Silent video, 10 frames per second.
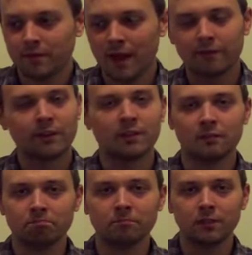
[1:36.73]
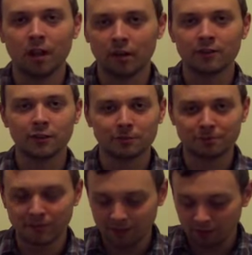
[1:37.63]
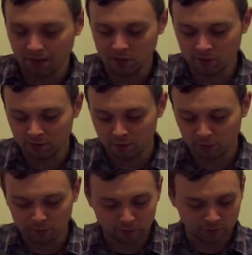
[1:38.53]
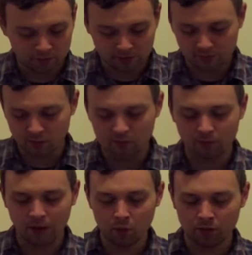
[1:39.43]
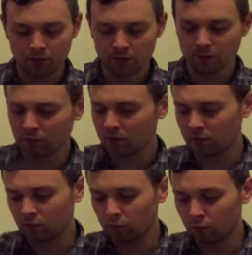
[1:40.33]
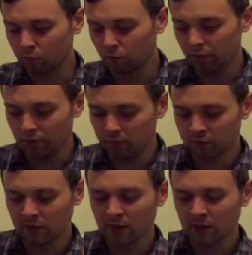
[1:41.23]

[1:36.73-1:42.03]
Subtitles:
having a large collection of the proof prints, and so I wanted something to do with those.